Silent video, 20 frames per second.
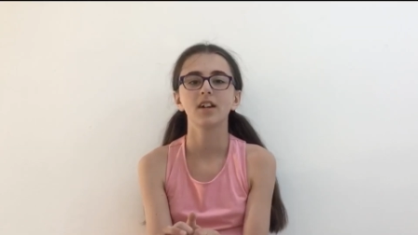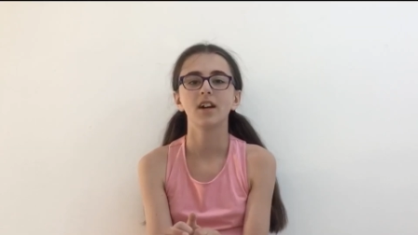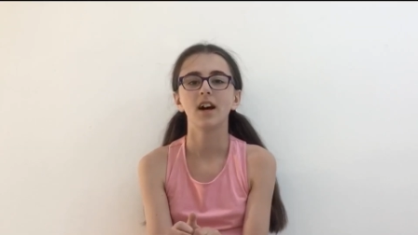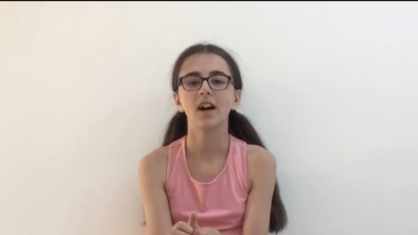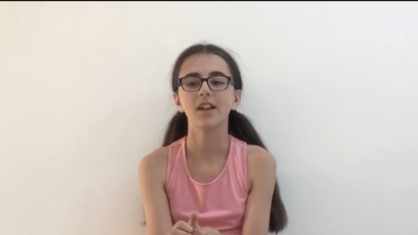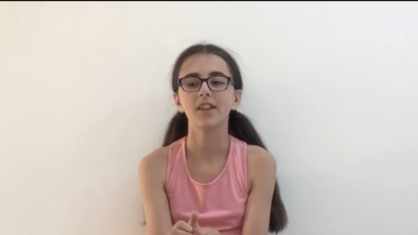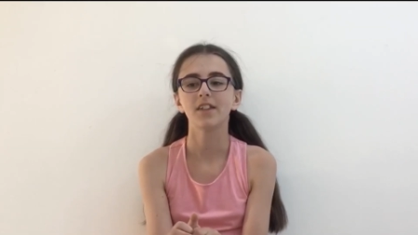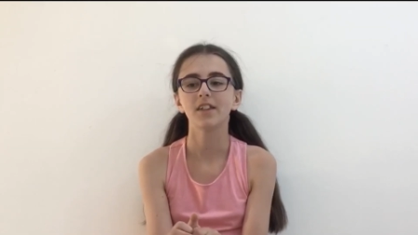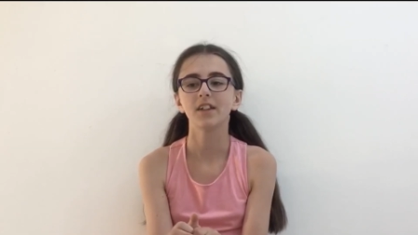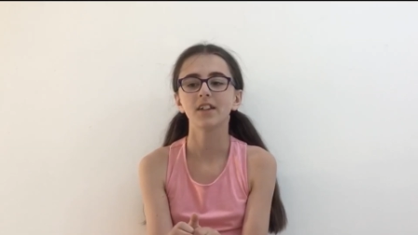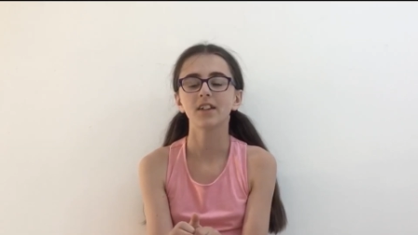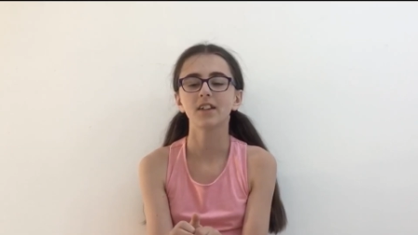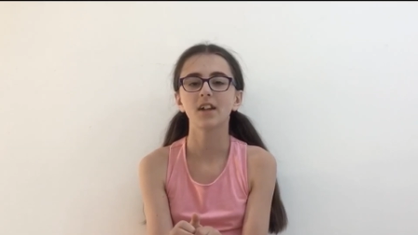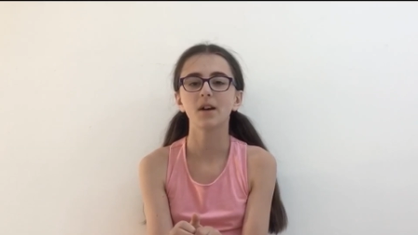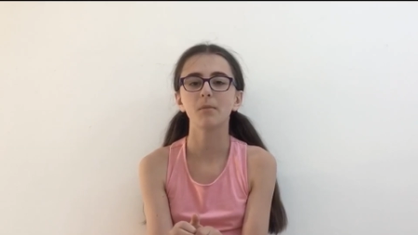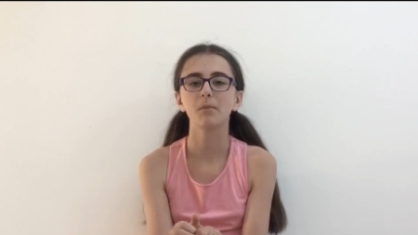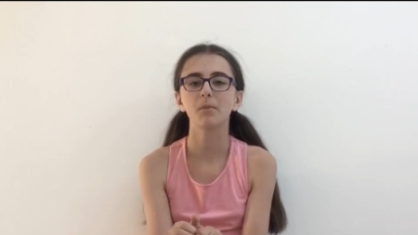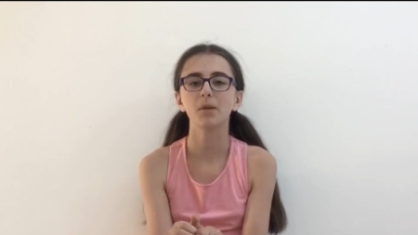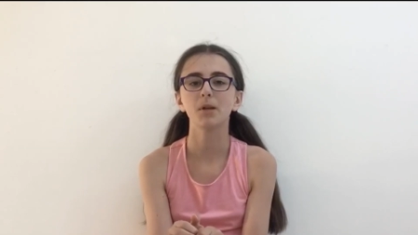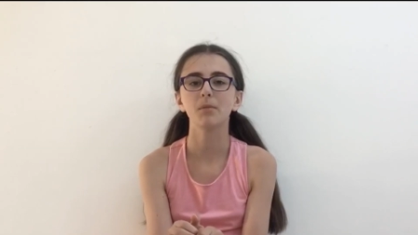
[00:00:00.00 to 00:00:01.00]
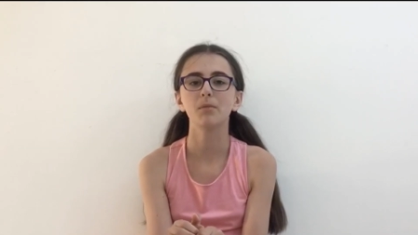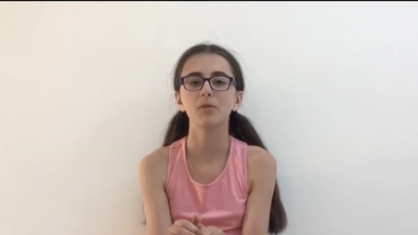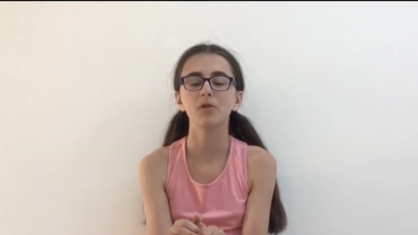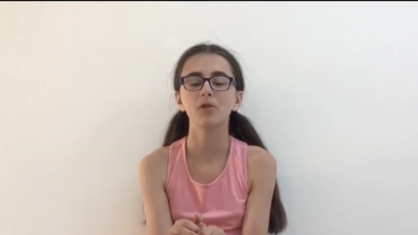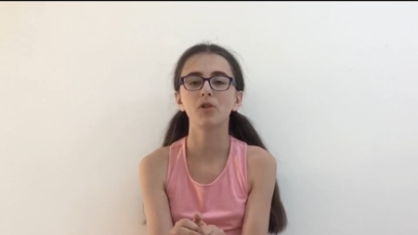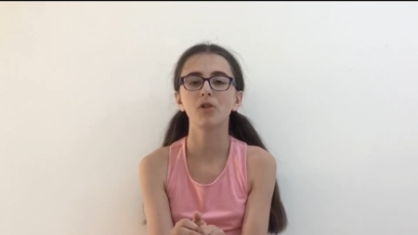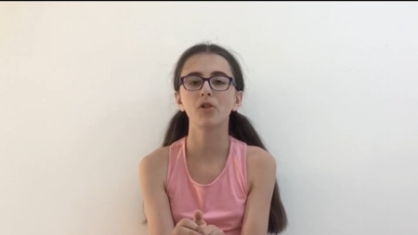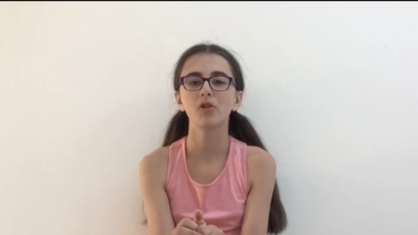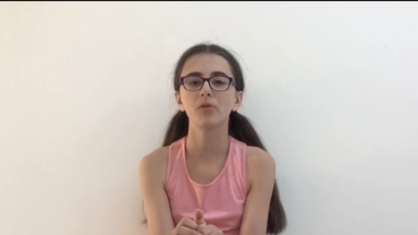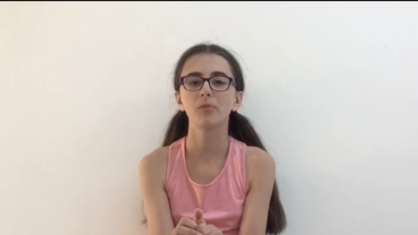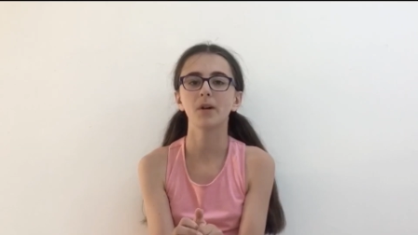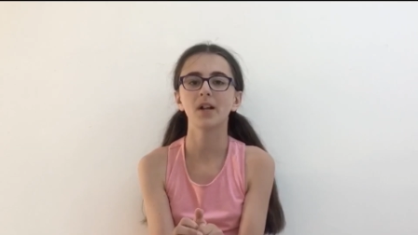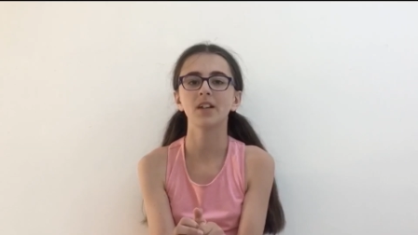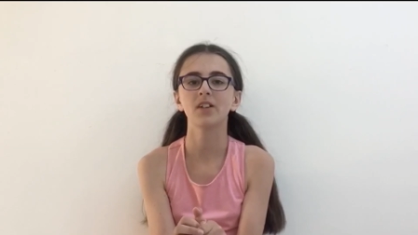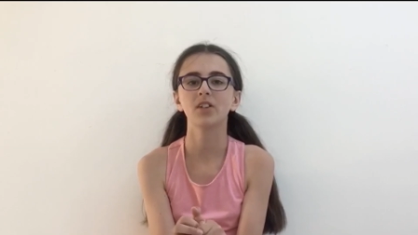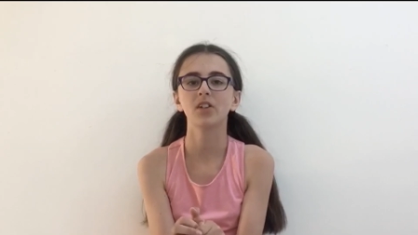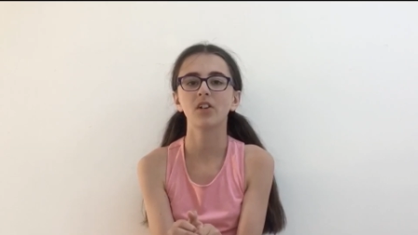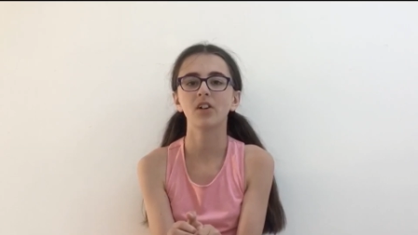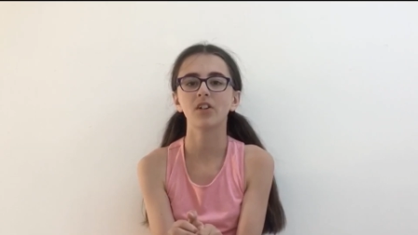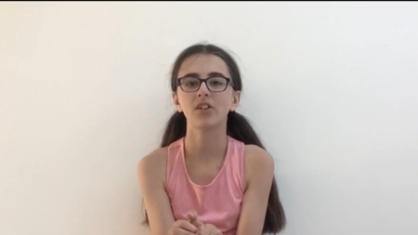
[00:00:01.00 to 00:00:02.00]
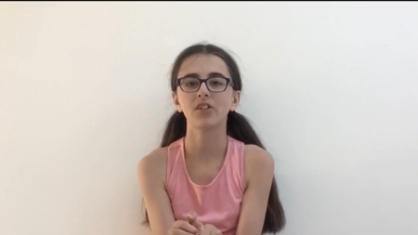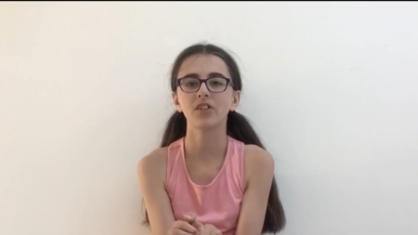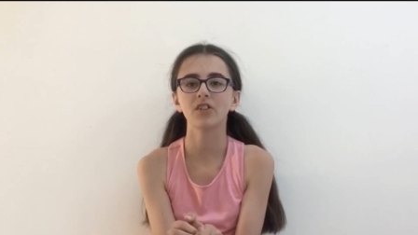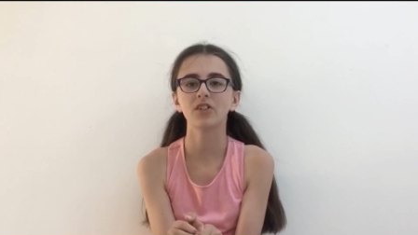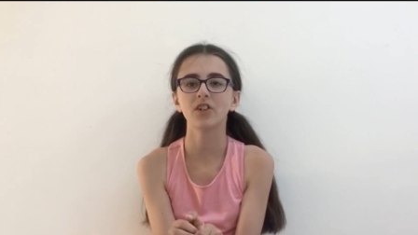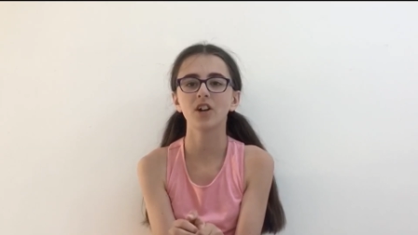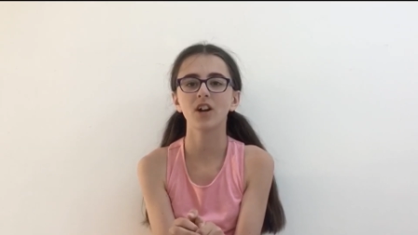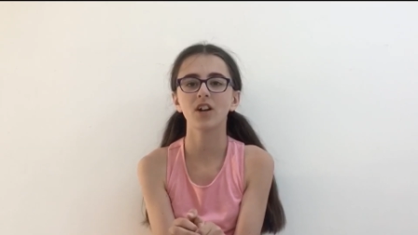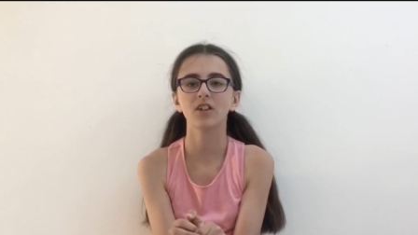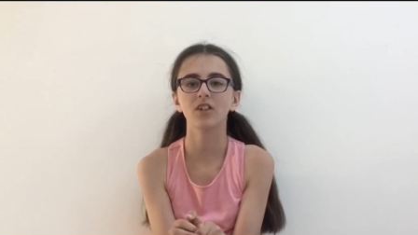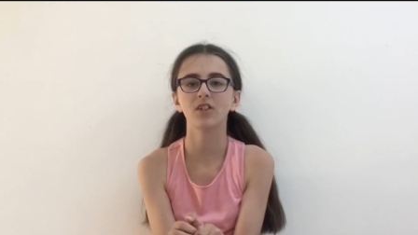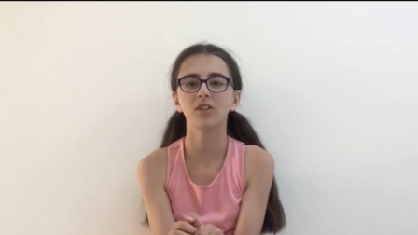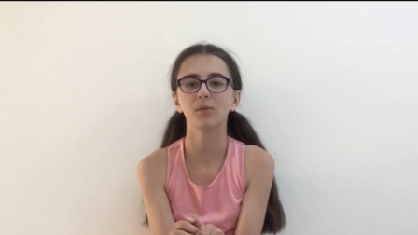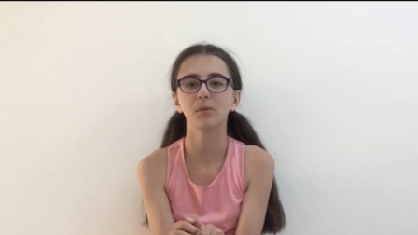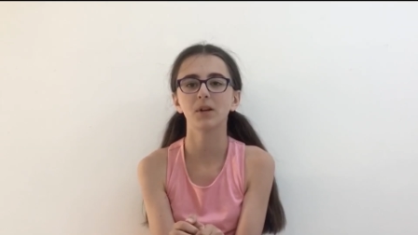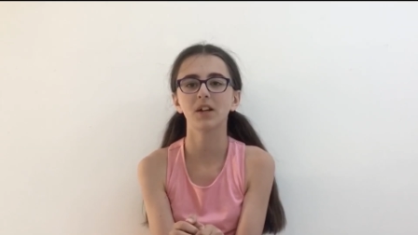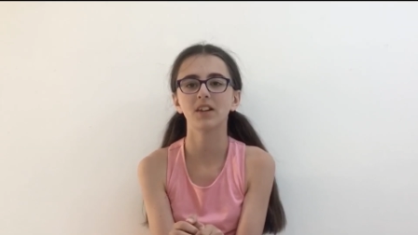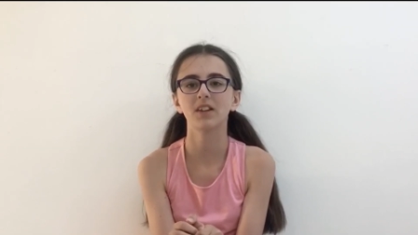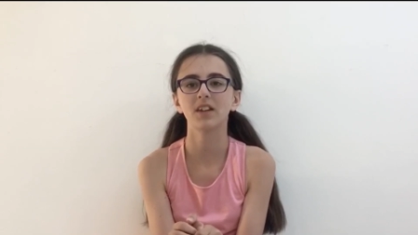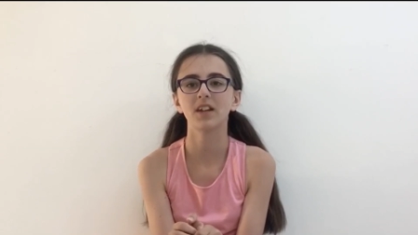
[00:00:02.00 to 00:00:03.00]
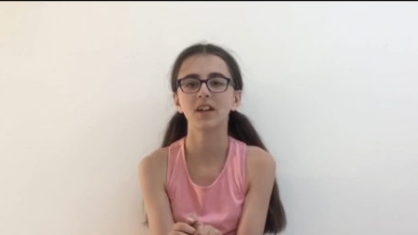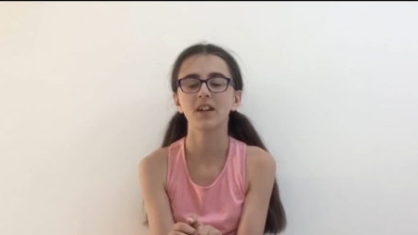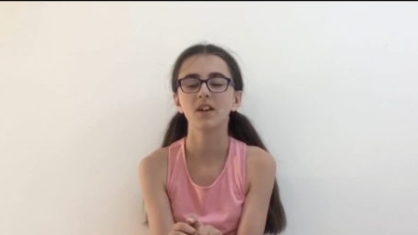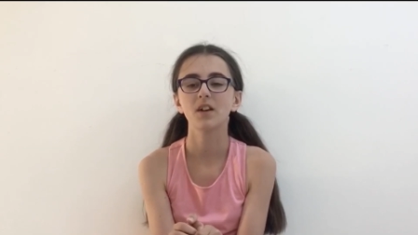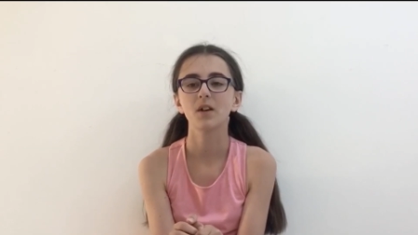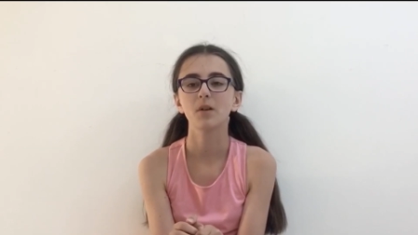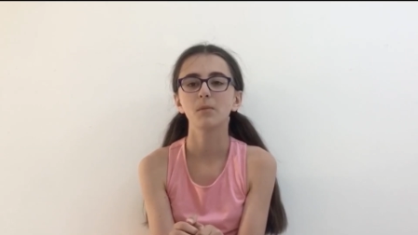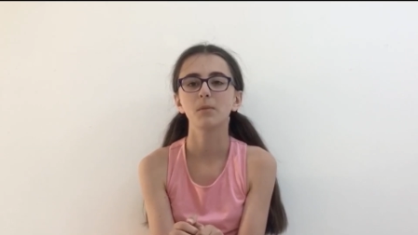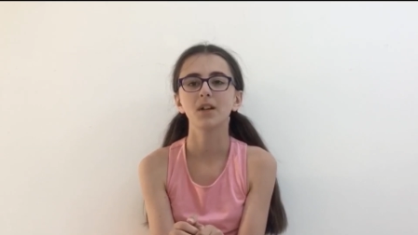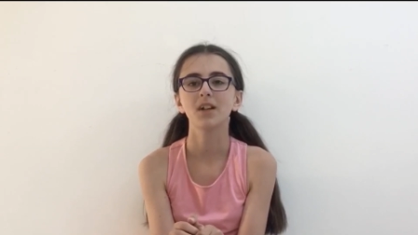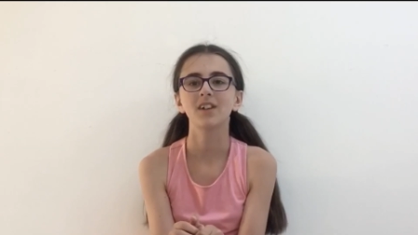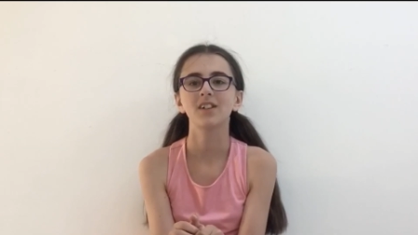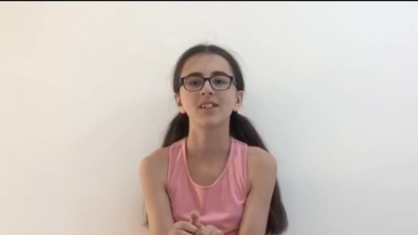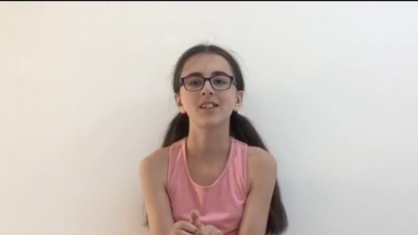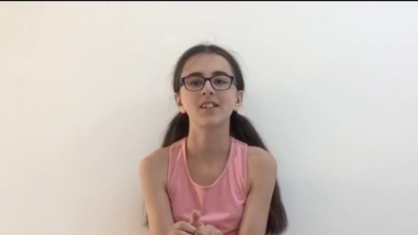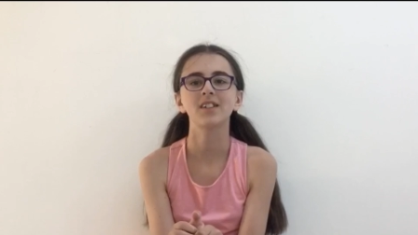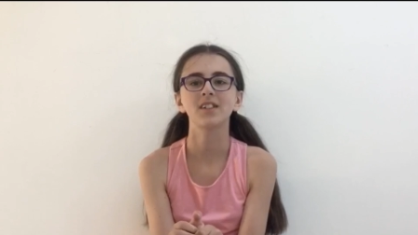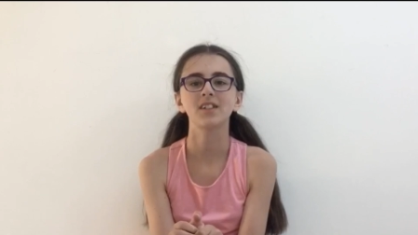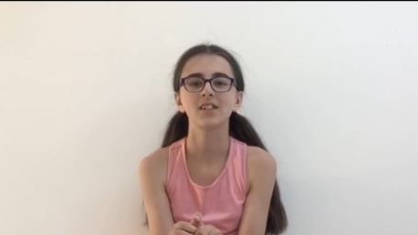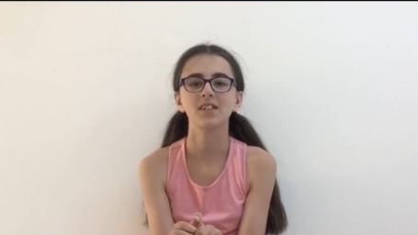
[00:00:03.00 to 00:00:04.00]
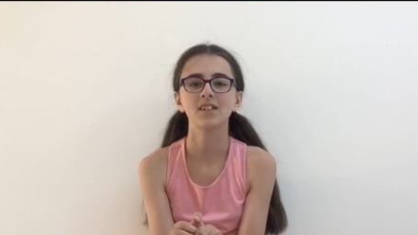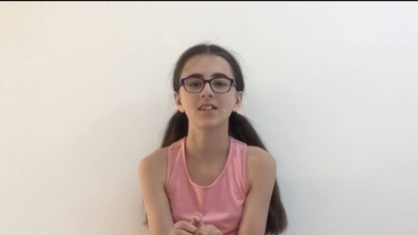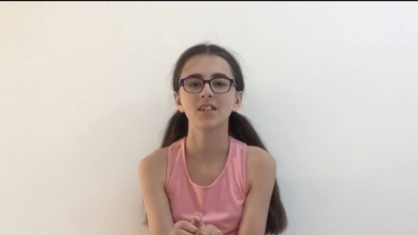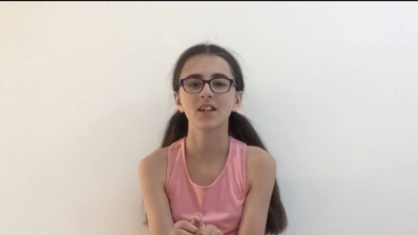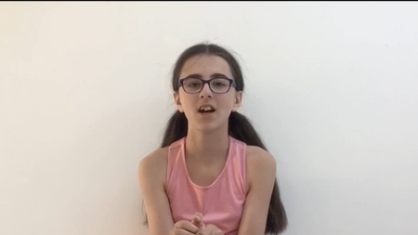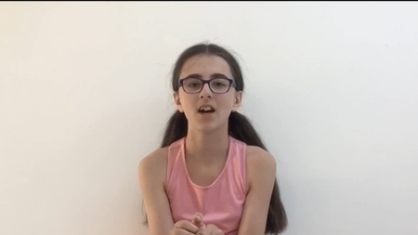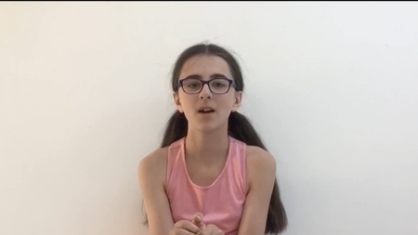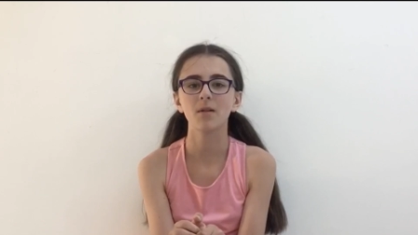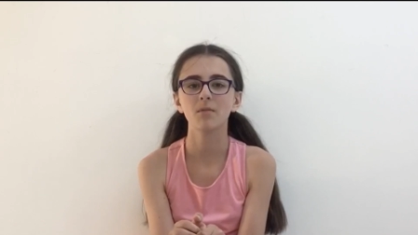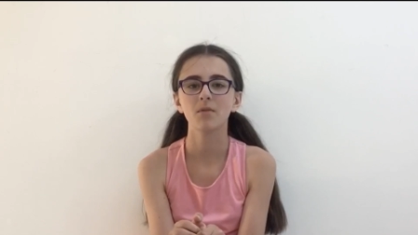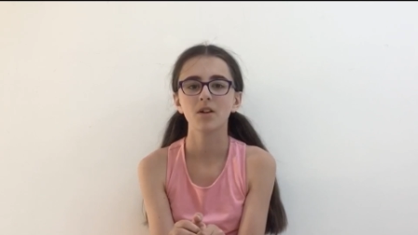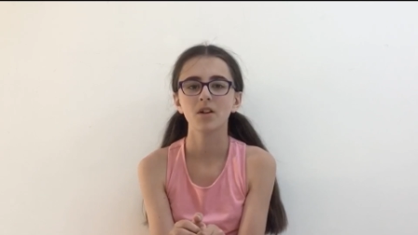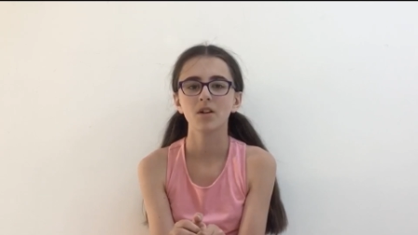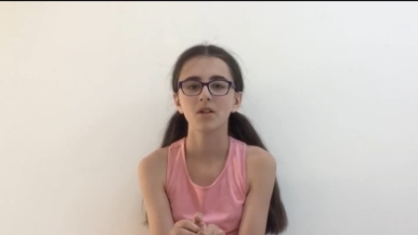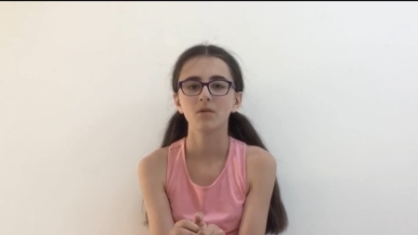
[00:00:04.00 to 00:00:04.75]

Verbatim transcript: I think that people call Pentecost the church's birthday because it is the time